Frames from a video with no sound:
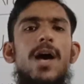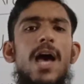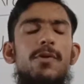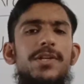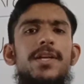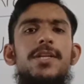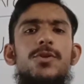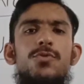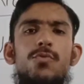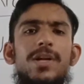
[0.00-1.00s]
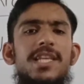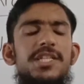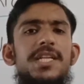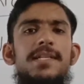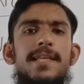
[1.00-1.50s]
I will telling you what the
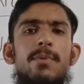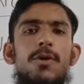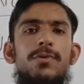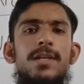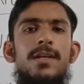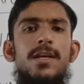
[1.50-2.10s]
channel is about.